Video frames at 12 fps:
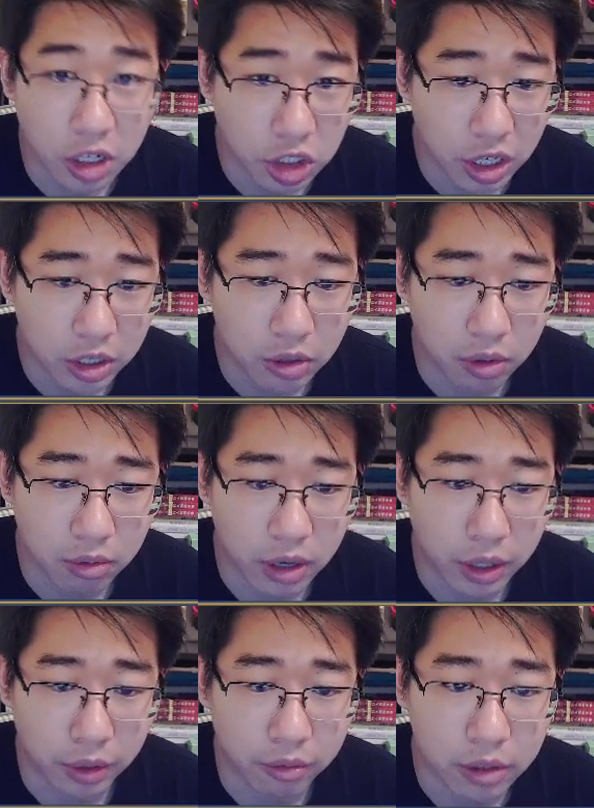to
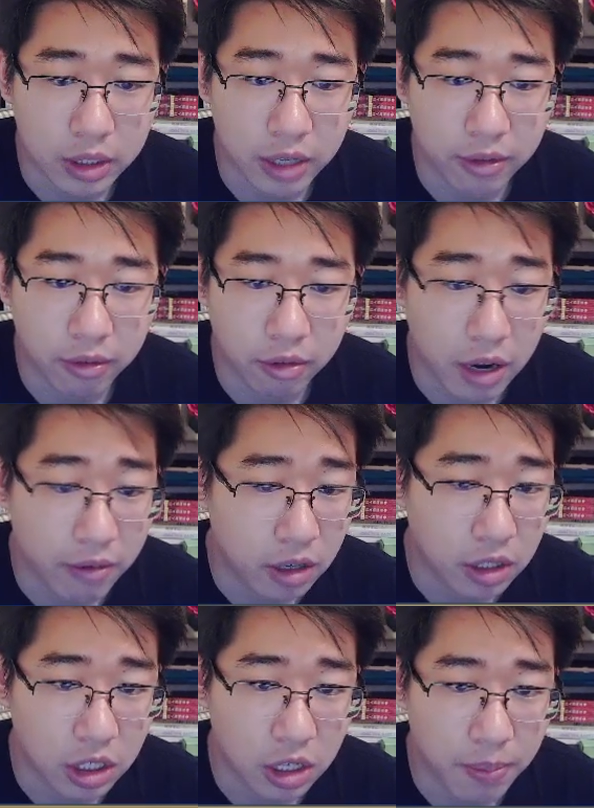threaten whatever
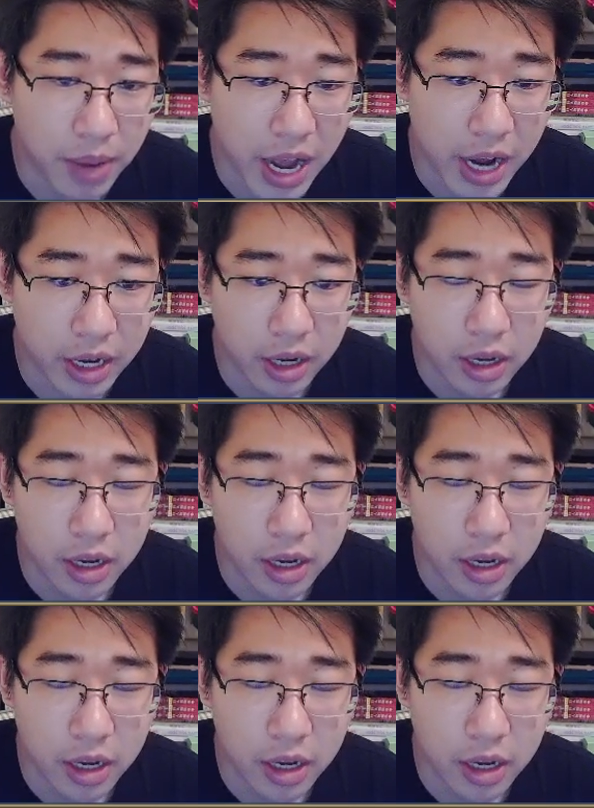is in the back.